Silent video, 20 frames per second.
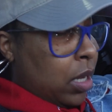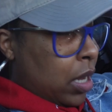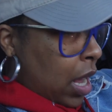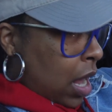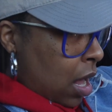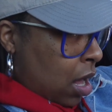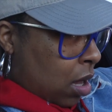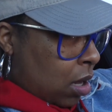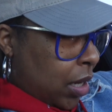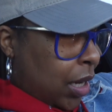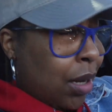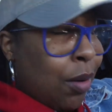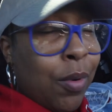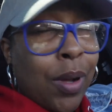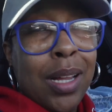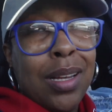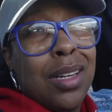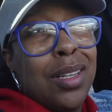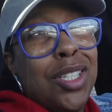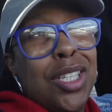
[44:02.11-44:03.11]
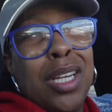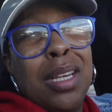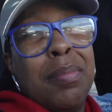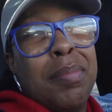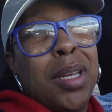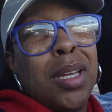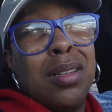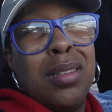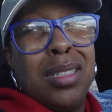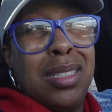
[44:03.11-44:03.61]
y'all. It wasn't a cheat
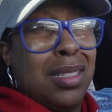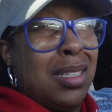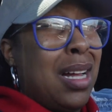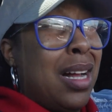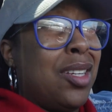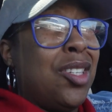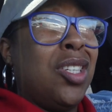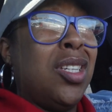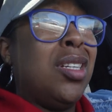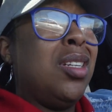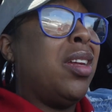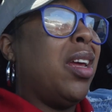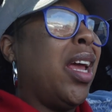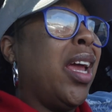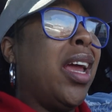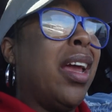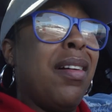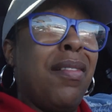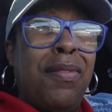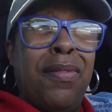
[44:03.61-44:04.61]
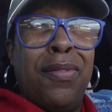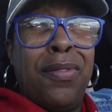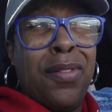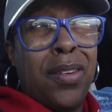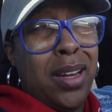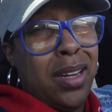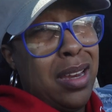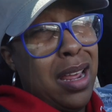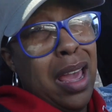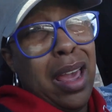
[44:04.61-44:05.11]
meal because I cheat
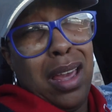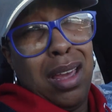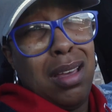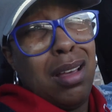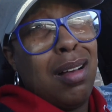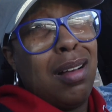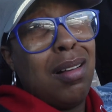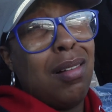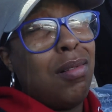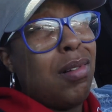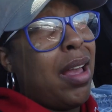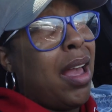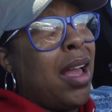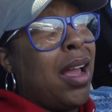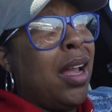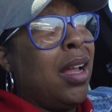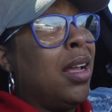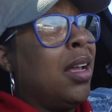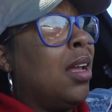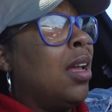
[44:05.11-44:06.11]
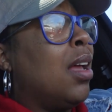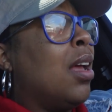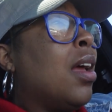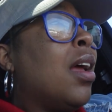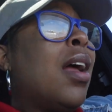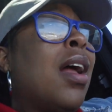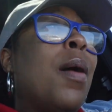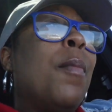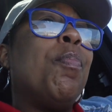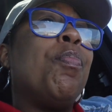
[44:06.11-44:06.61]
every day, okay?
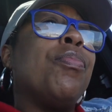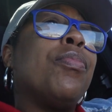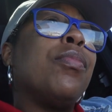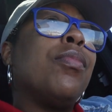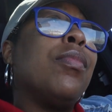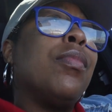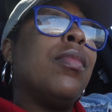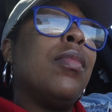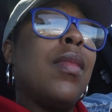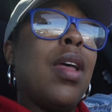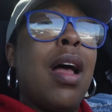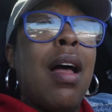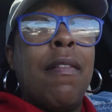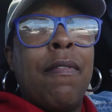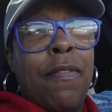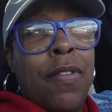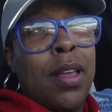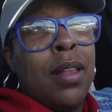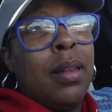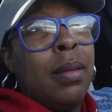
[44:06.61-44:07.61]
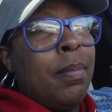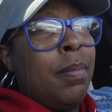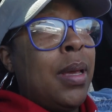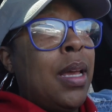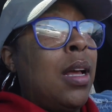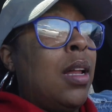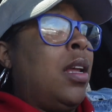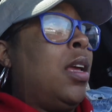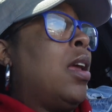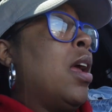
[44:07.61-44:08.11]
I'm feeling
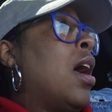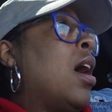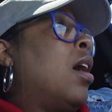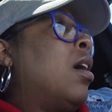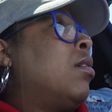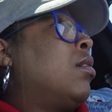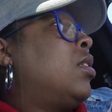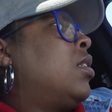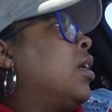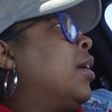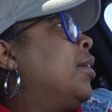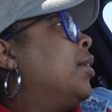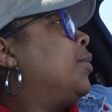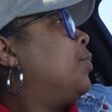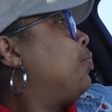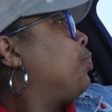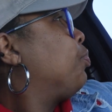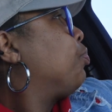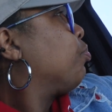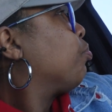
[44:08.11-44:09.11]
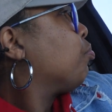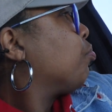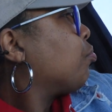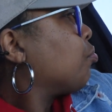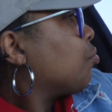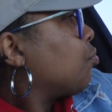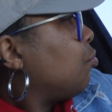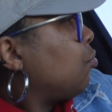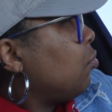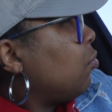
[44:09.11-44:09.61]
better, y'all. So,
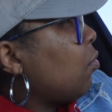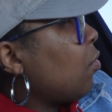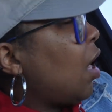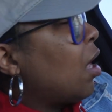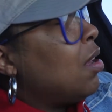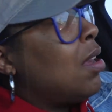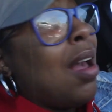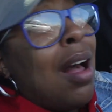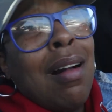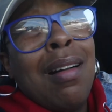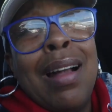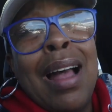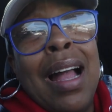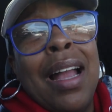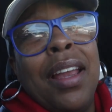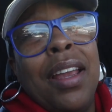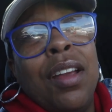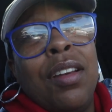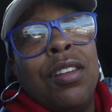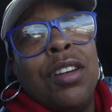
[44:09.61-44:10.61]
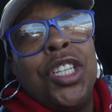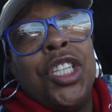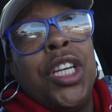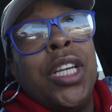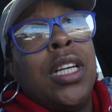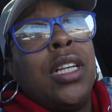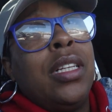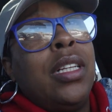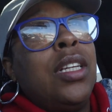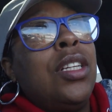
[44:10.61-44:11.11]
y'all got
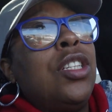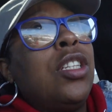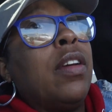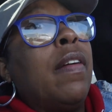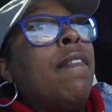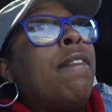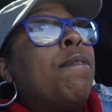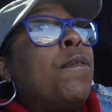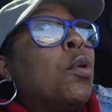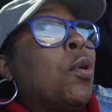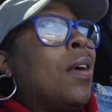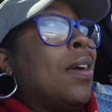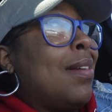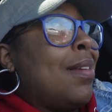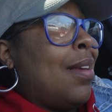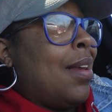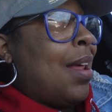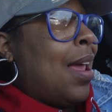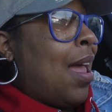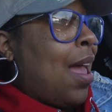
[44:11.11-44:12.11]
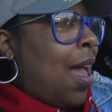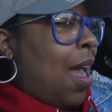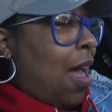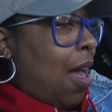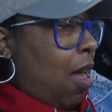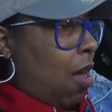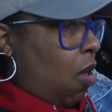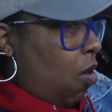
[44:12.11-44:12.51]
energy, Alicia, for now.